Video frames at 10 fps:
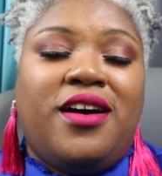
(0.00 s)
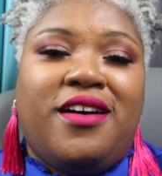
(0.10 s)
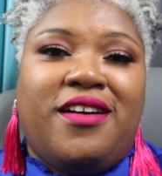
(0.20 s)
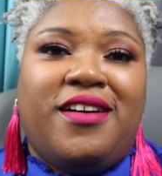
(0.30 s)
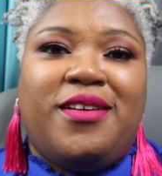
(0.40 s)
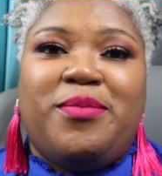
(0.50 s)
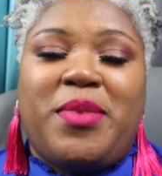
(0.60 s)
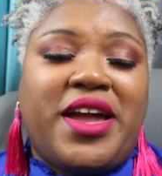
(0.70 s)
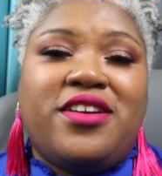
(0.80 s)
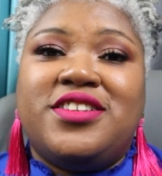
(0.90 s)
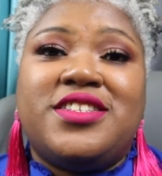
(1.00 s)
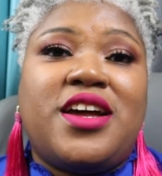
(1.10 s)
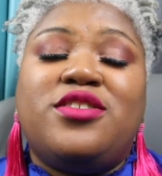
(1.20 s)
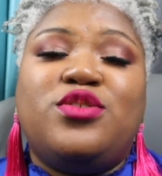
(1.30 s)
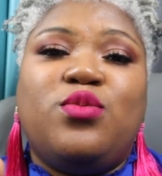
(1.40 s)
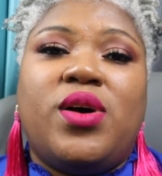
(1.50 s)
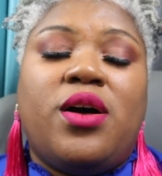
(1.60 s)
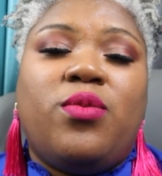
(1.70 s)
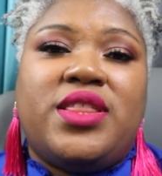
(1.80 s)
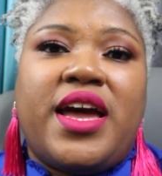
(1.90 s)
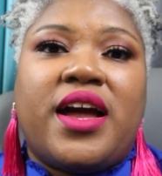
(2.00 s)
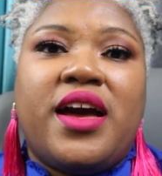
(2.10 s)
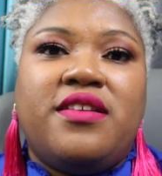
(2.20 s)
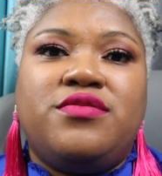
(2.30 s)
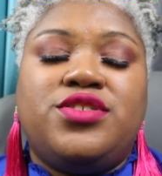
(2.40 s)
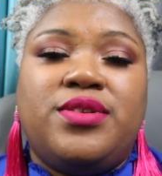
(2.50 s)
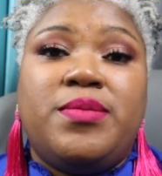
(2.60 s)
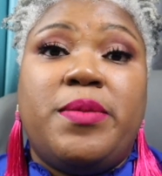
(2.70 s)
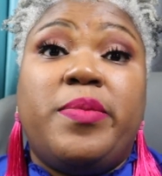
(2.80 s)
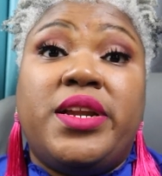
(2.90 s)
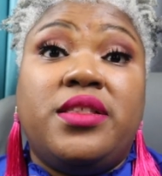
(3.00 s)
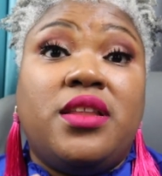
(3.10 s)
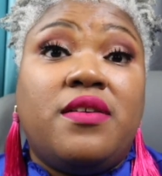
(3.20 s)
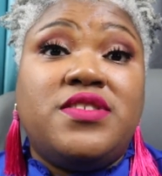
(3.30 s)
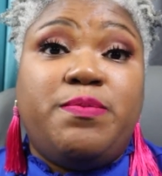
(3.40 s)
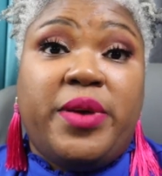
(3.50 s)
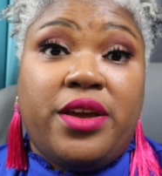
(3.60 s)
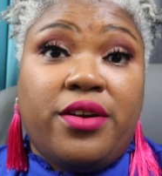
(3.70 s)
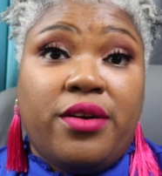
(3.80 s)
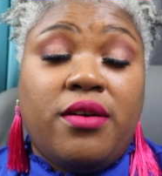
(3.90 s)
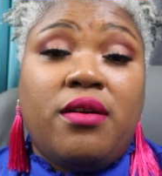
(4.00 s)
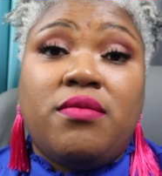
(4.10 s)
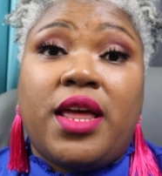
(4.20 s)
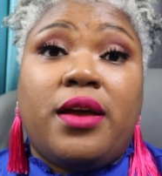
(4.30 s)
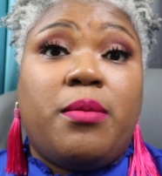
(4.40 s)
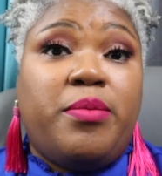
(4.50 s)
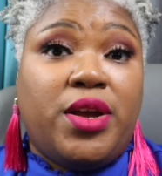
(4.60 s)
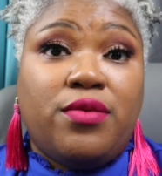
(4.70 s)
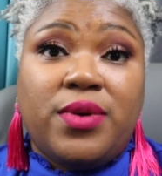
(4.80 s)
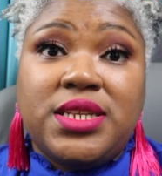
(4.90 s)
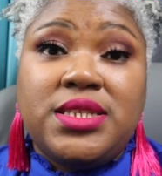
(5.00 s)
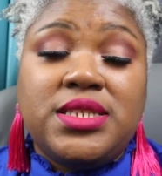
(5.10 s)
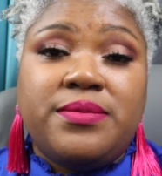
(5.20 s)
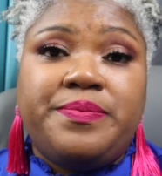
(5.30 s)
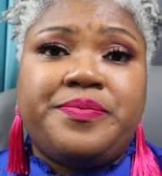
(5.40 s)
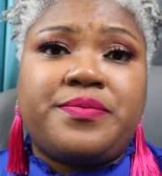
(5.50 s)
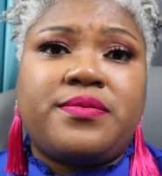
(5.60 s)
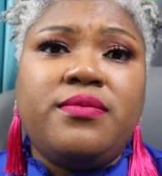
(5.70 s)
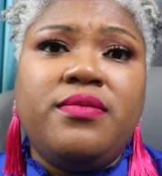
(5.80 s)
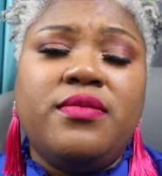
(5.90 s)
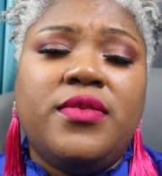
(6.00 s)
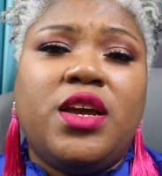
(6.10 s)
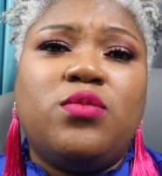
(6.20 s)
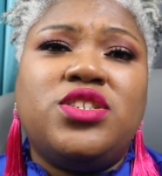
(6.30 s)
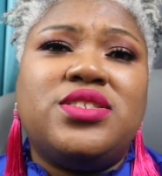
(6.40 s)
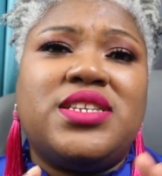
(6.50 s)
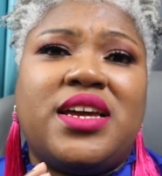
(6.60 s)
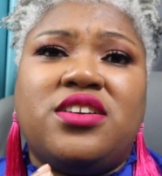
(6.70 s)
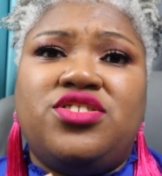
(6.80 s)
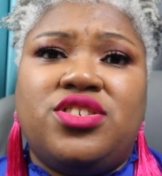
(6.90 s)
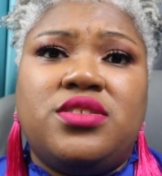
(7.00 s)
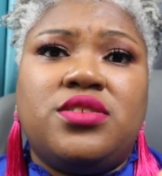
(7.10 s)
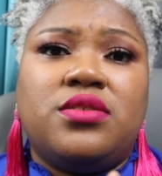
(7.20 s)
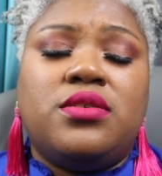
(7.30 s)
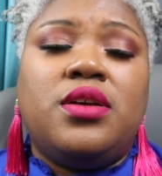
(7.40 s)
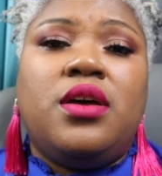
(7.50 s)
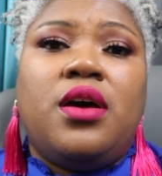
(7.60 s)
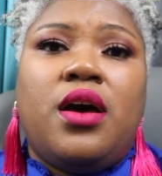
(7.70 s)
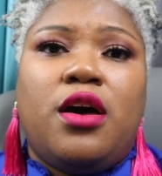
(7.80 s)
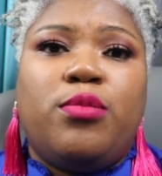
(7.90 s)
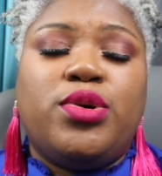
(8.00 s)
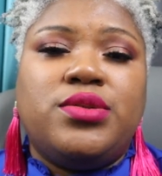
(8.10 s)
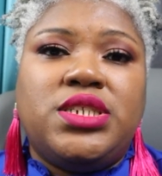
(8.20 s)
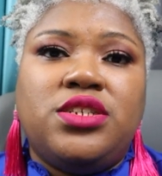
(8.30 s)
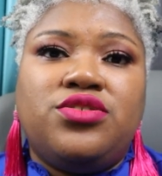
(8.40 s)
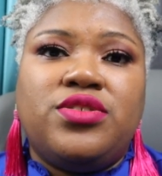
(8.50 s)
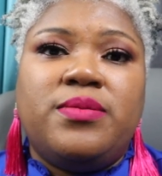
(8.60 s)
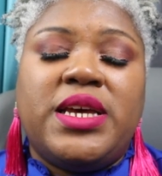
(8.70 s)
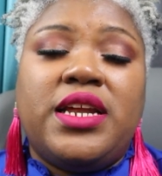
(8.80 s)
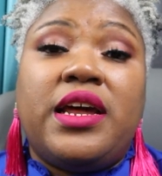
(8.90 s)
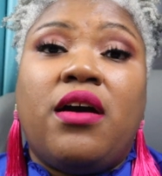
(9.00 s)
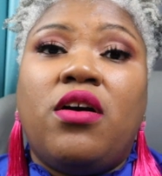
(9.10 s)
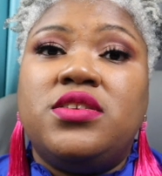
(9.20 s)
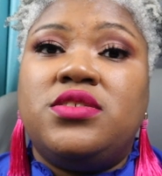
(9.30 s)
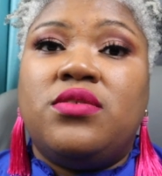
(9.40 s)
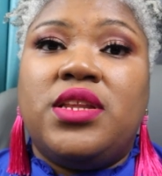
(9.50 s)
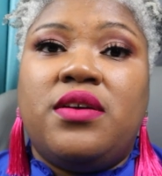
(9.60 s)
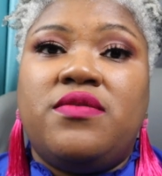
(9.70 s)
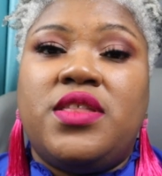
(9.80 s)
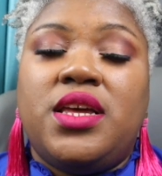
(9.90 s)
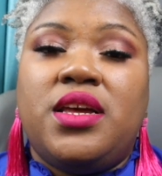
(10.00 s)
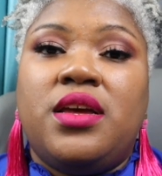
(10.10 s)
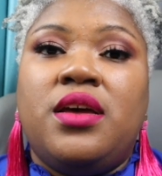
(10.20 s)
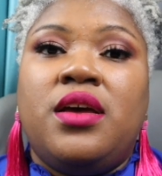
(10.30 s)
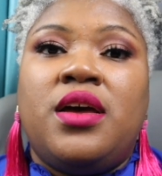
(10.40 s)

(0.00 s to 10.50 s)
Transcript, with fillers: uh, my hair does not do well with that kind of treatment, but it loves beer, like a beer rinse which is like a gentle uh, protein treatment. And I also love the